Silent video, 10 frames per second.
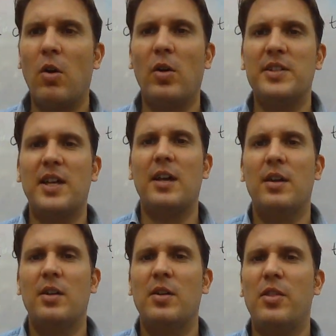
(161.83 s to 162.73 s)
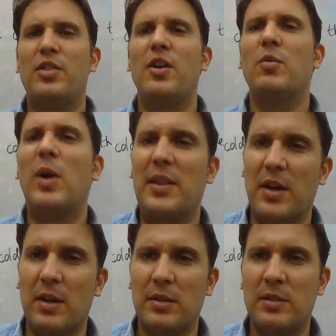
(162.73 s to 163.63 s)
or is it the
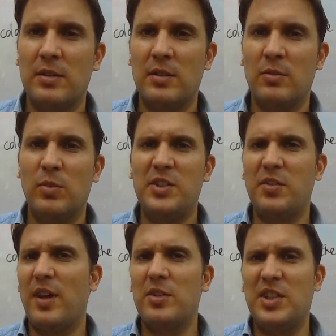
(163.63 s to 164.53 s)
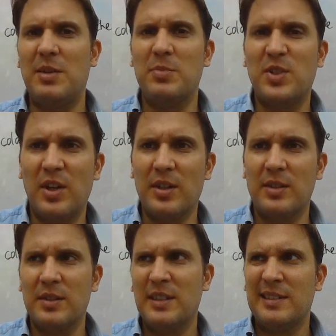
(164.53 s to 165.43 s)
weather? Which of those seems
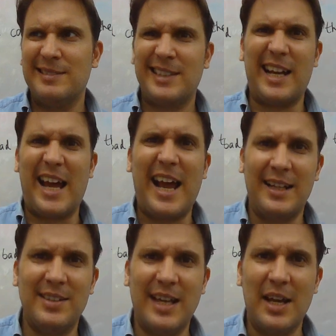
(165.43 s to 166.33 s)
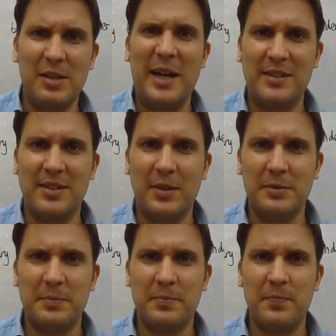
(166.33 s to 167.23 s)
to kind of hang together better?
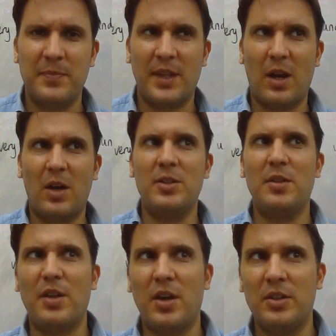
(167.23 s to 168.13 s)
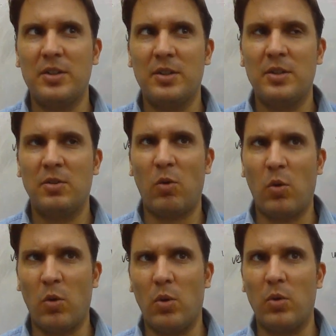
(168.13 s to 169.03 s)
Under the
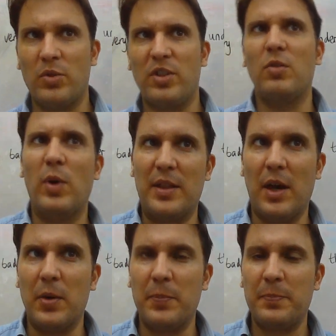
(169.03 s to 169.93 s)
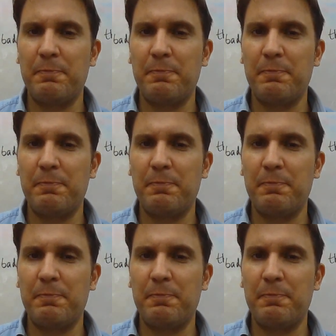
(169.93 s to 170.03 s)
or the weather?